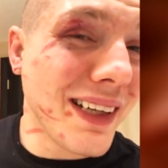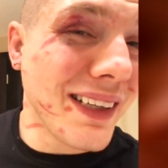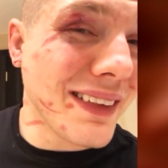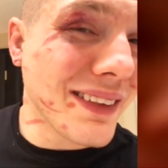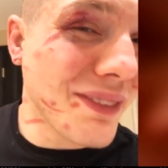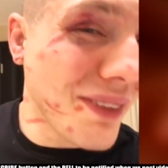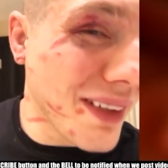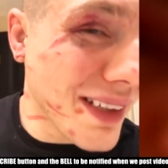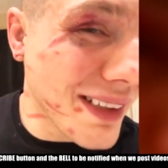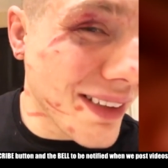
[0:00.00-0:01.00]
It's
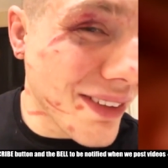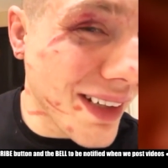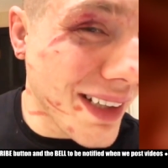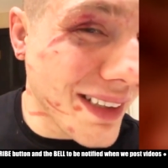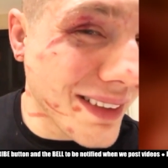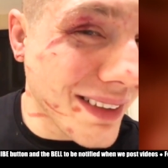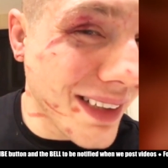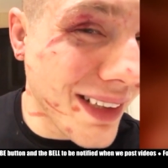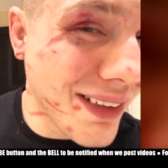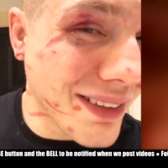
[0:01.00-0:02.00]

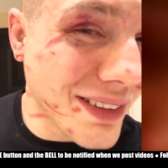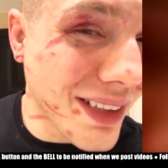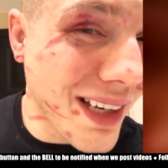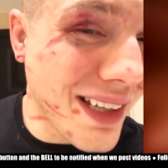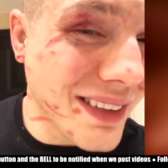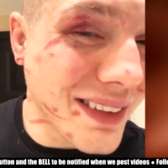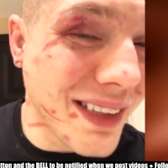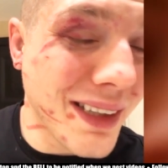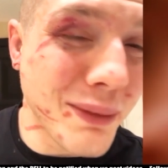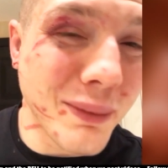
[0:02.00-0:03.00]
crazy. I got slashed
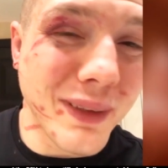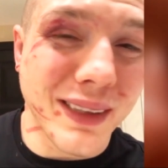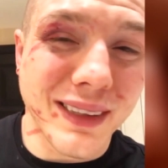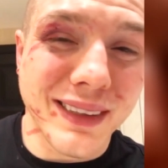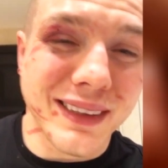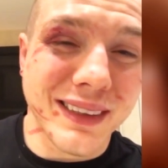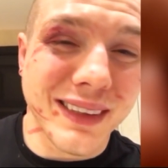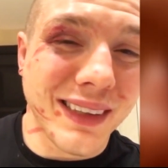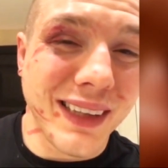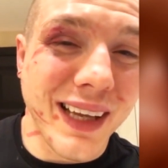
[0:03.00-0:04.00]
up. Like,
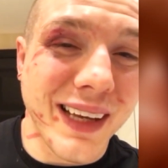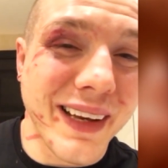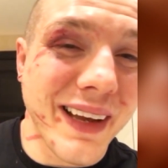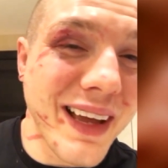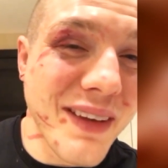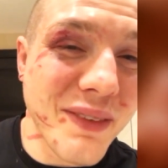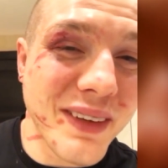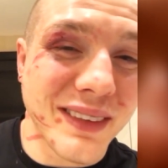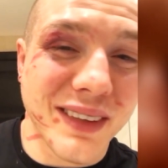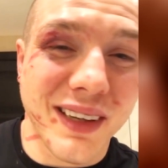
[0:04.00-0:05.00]
he had a knife in his